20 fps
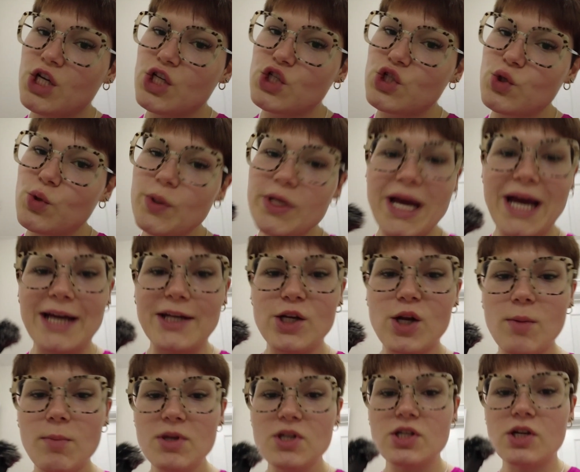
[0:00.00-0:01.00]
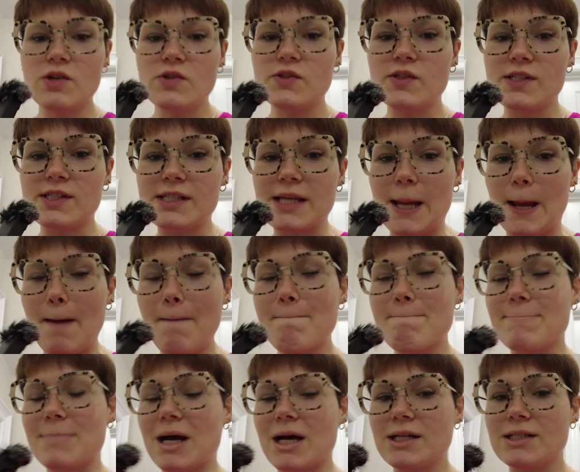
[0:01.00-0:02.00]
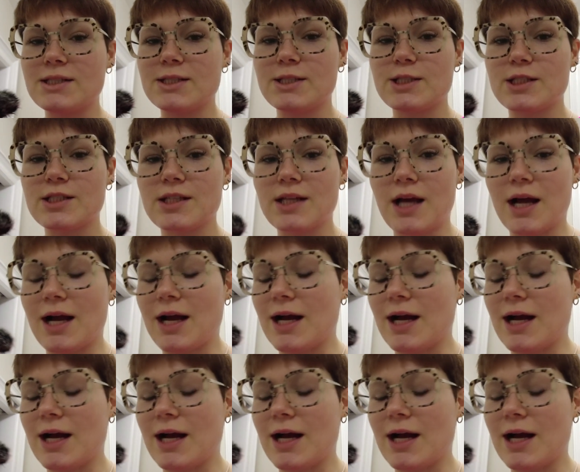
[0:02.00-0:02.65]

so yeah, not much else to say, but